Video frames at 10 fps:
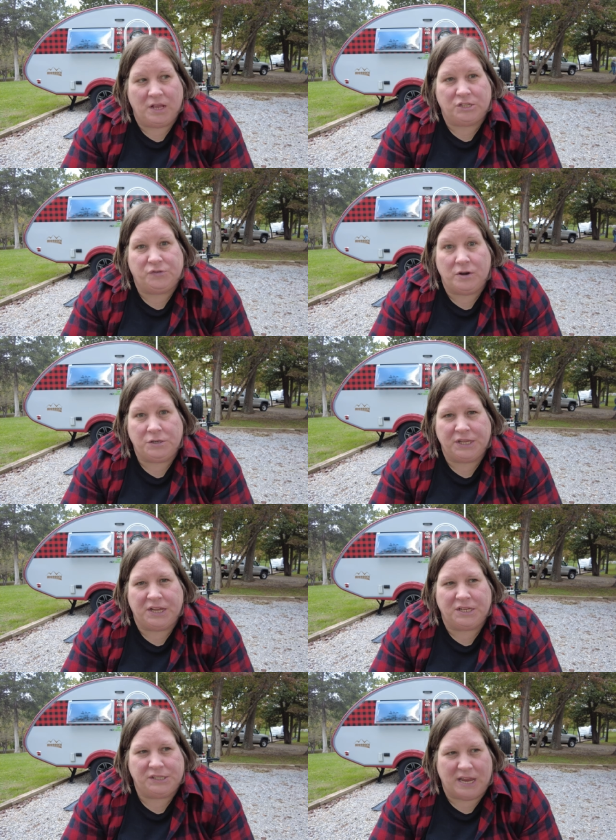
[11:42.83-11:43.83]
As far as the
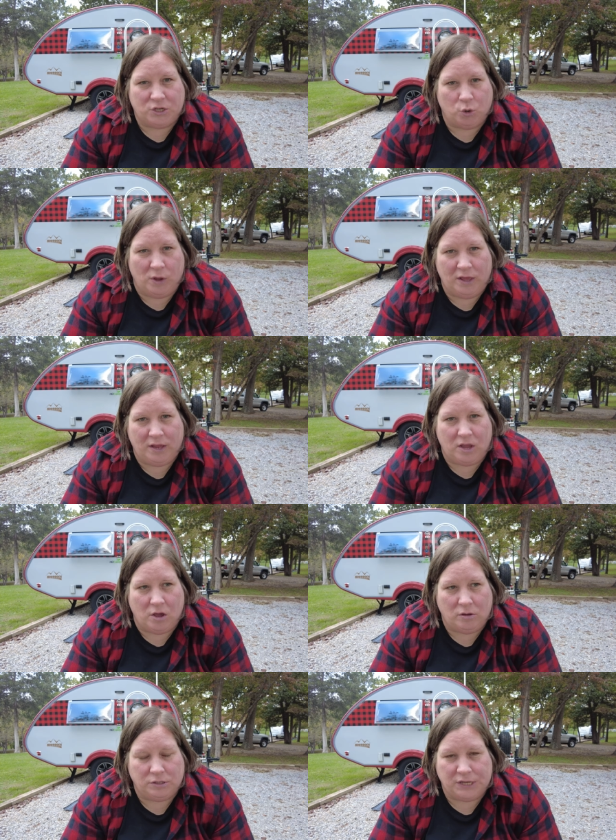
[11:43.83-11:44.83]
cassette toilet
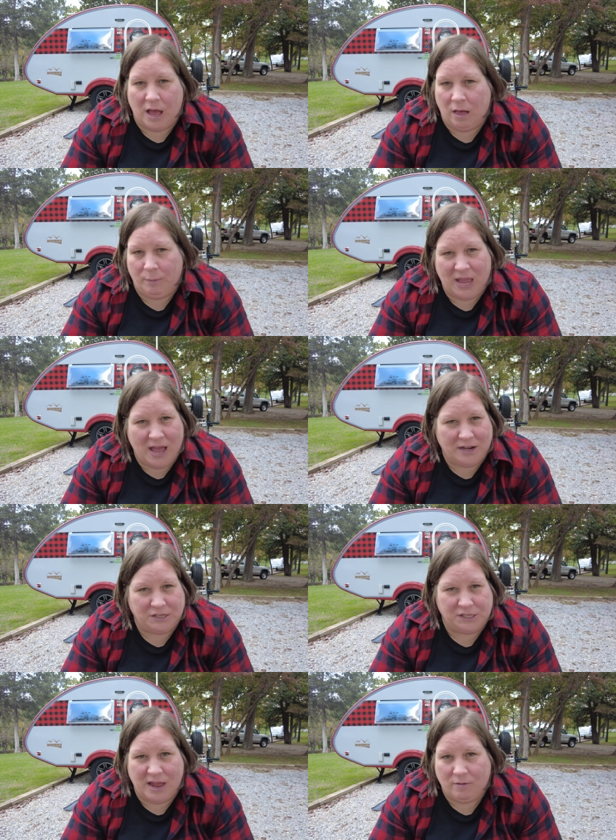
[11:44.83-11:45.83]
goes, I'll be
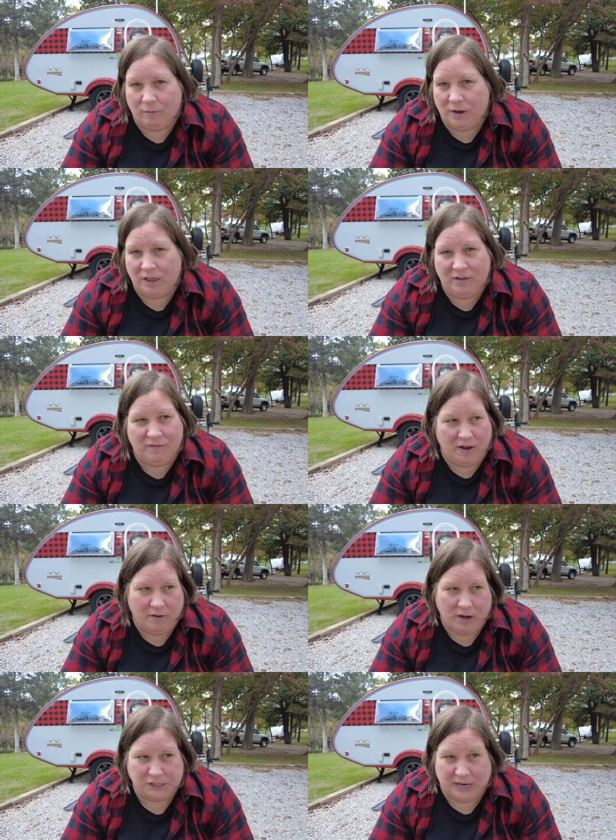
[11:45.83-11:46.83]
honest, that really
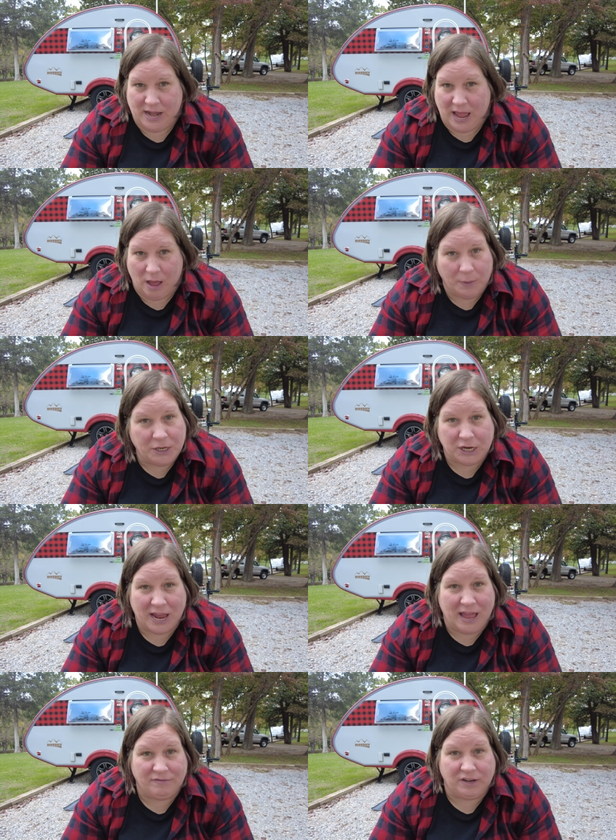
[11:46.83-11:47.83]
varies on how much I
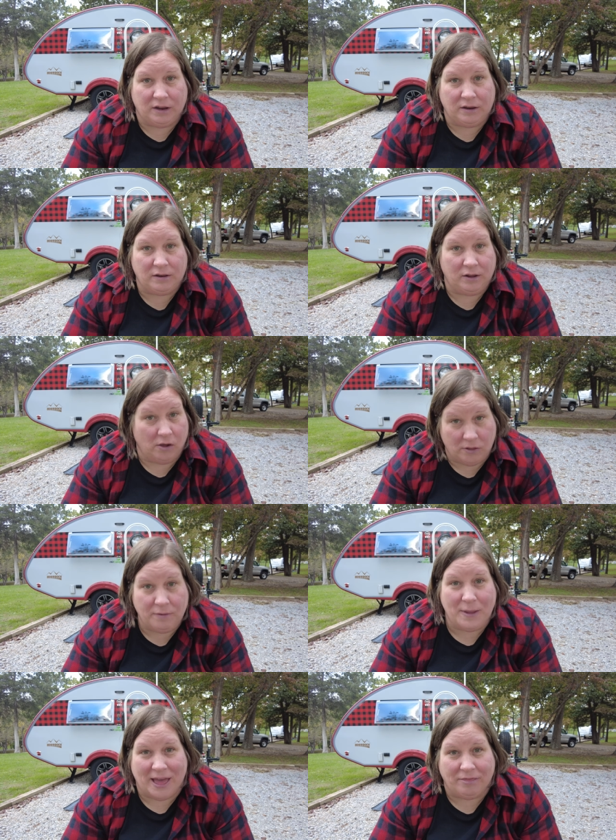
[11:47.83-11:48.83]
have to go to
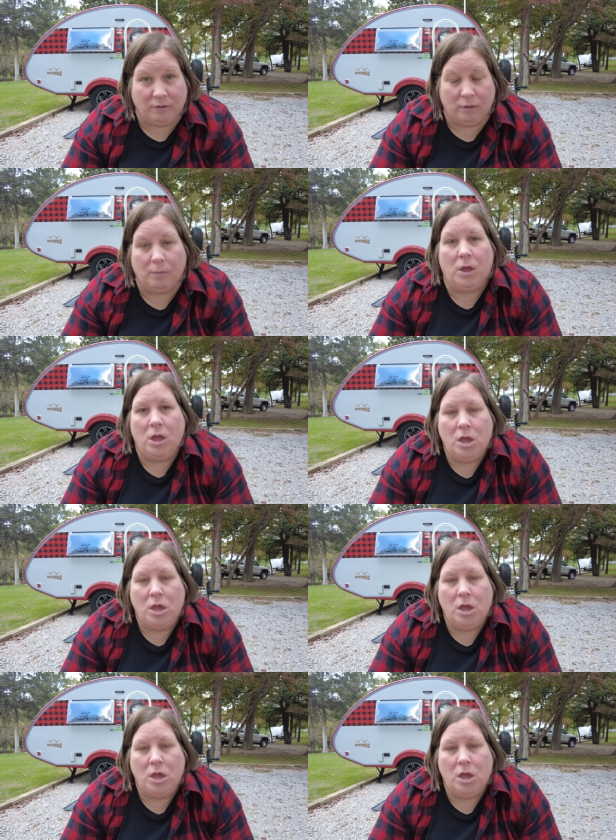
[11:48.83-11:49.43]
the bathroom.